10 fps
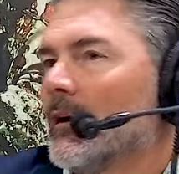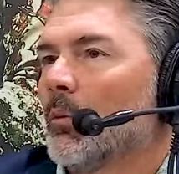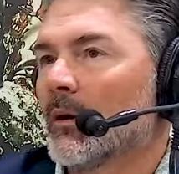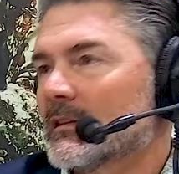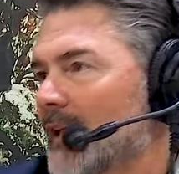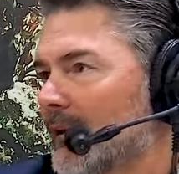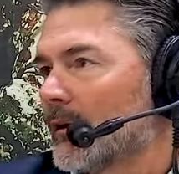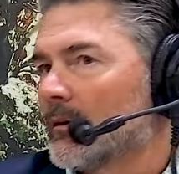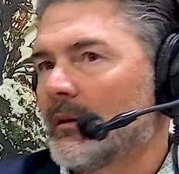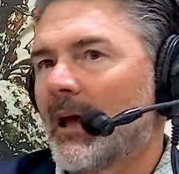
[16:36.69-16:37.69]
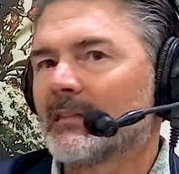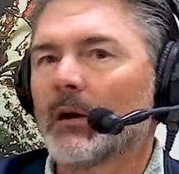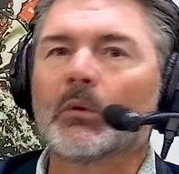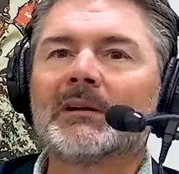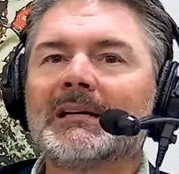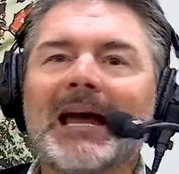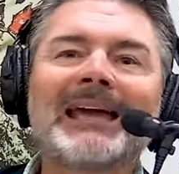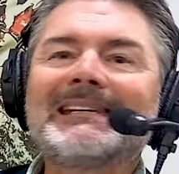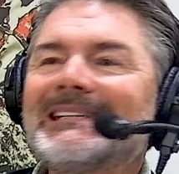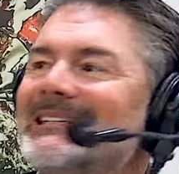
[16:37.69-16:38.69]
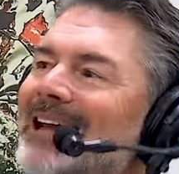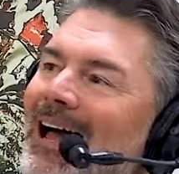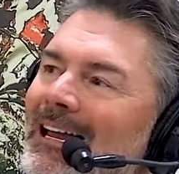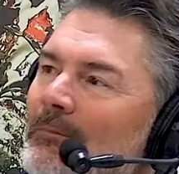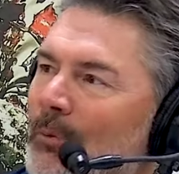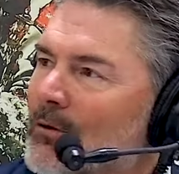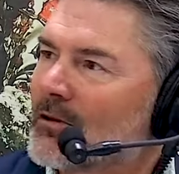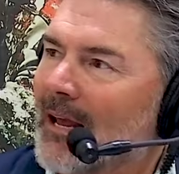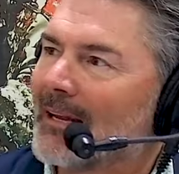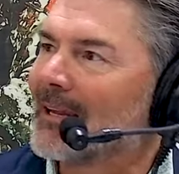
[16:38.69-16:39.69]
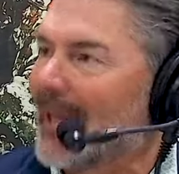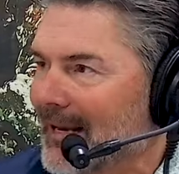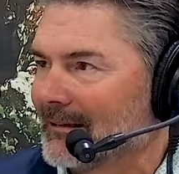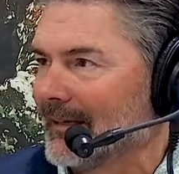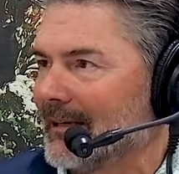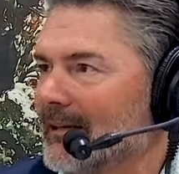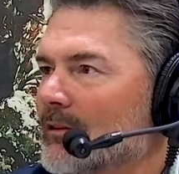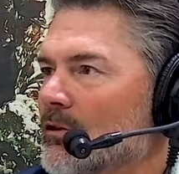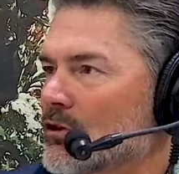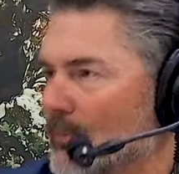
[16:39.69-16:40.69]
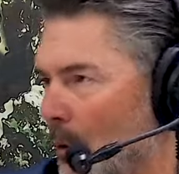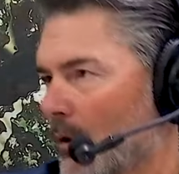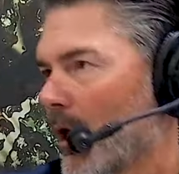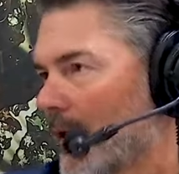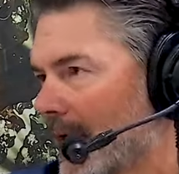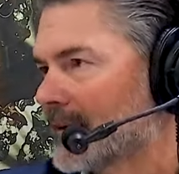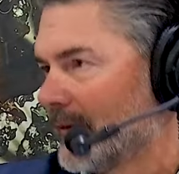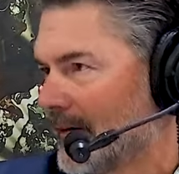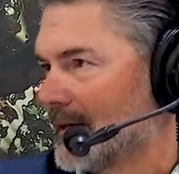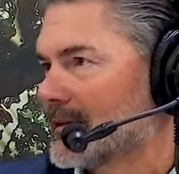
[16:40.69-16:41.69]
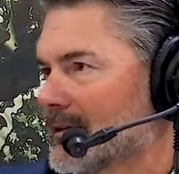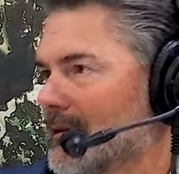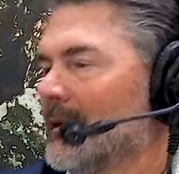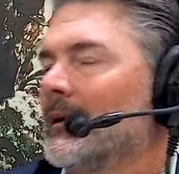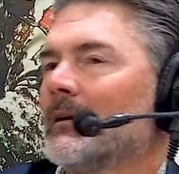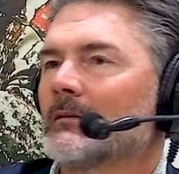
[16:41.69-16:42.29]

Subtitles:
Once they learned that, they were 99% likely to support our activities.